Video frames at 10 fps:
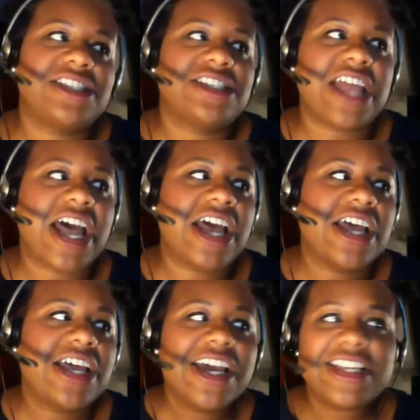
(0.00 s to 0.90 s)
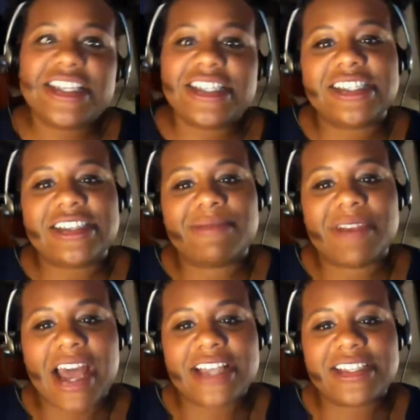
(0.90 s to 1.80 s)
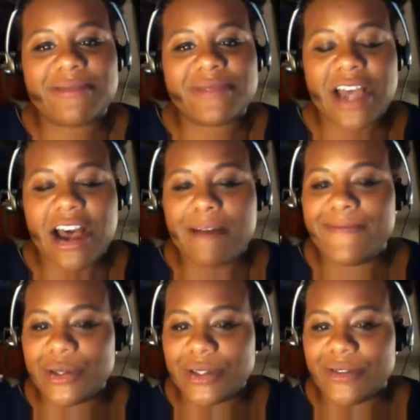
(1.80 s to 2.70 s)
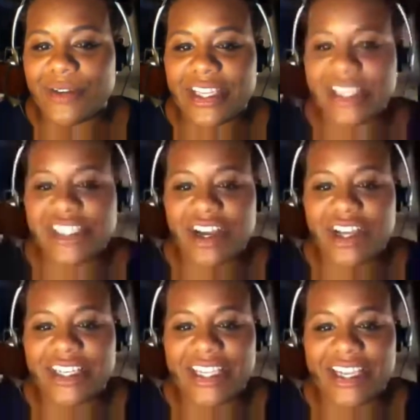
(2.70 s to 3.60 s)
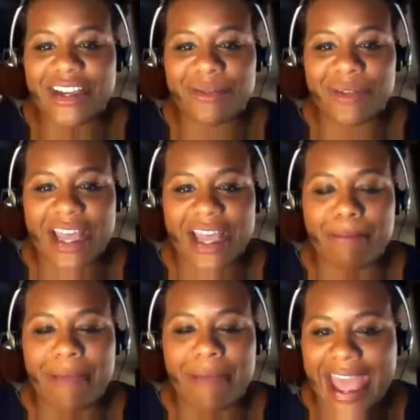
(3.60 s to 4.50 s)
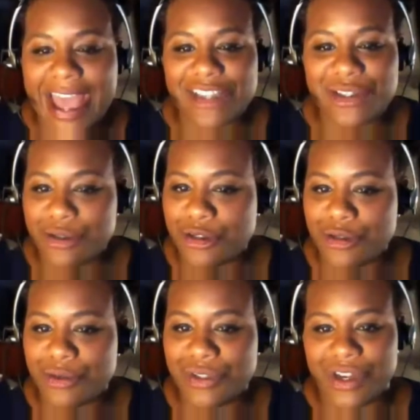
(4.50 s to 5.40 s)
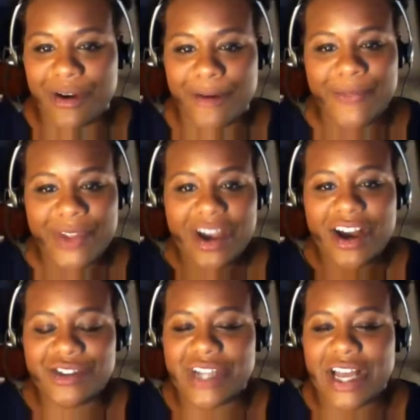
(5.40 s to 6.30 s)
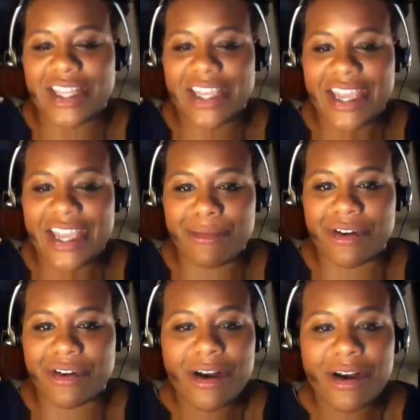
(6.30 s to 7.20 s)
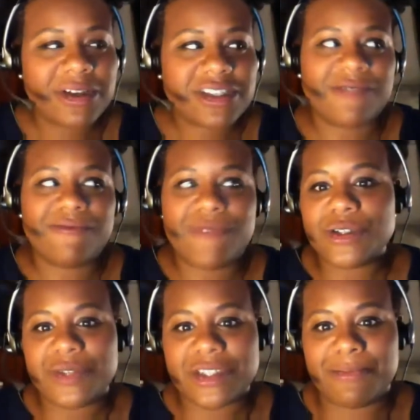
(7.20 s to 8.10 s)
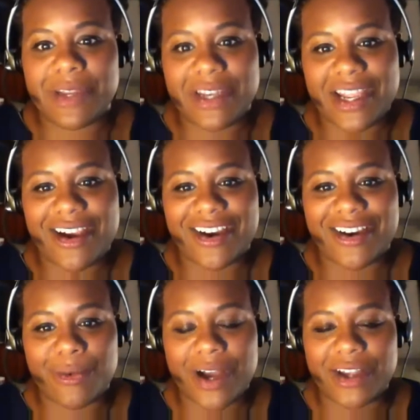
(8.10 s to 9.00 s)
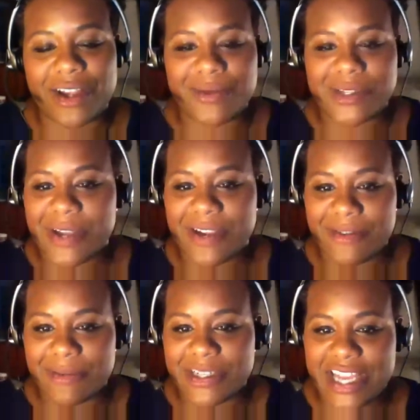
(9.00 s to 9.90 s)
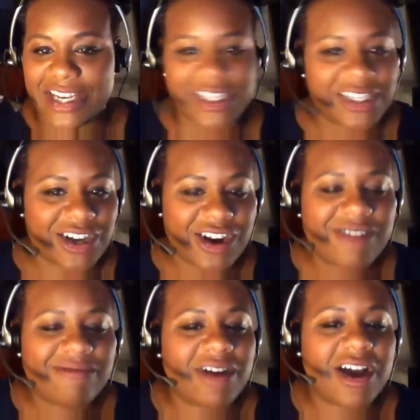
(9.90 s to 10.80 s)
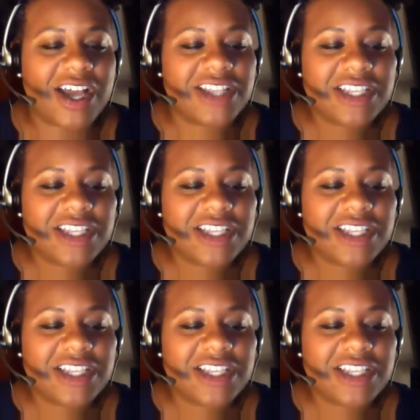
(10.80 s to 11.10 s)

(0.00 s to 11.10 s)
is some not some tomfoolery that y'all did with like a bad $200 camera, but some folks was up in there while you was swinging from the chandeliers and curtain rods."